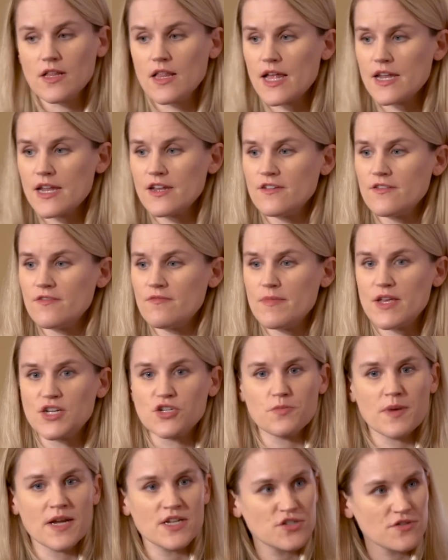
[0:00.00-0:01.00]
A lot of
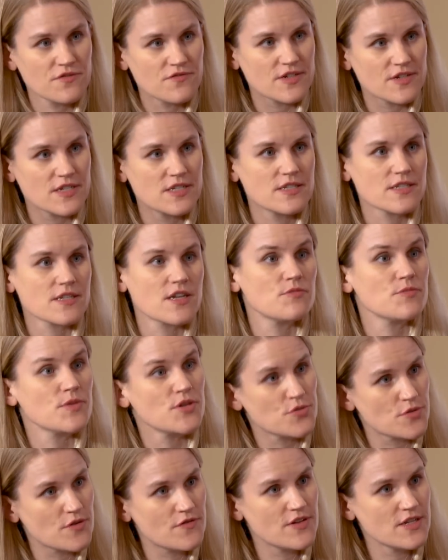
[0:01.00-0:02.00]
major pension funds, a lot of
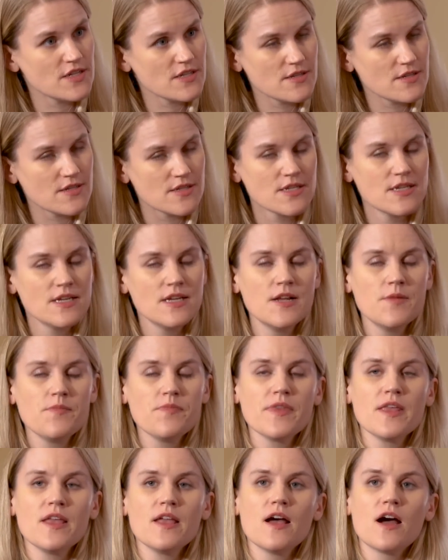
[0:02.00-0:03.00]
mutual funds,
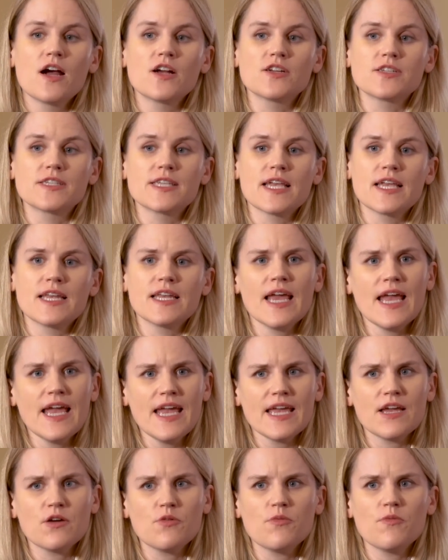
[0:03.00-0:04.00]
are saying,
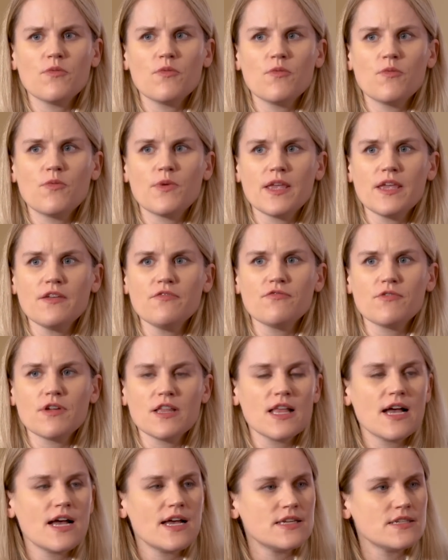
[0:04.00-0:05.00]
"Hey, we've
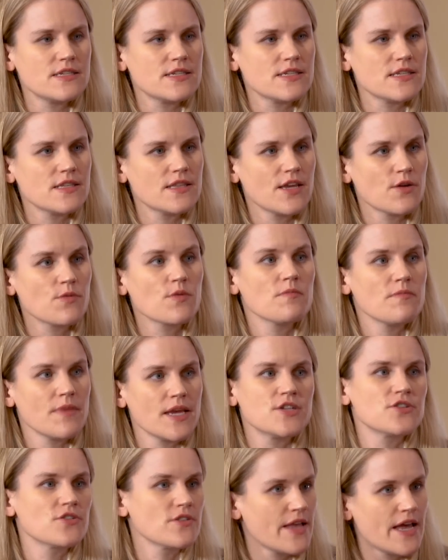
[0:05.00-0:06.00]
realized there were
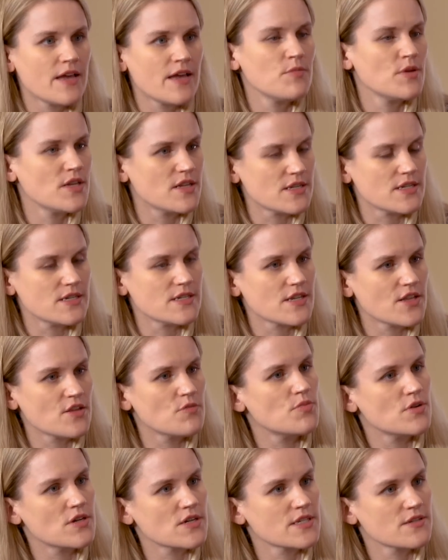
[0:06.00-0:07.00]
major liabilities on the
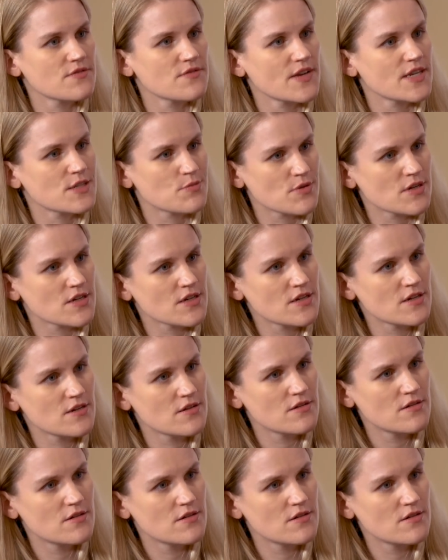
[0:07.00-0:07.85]
books of Facebook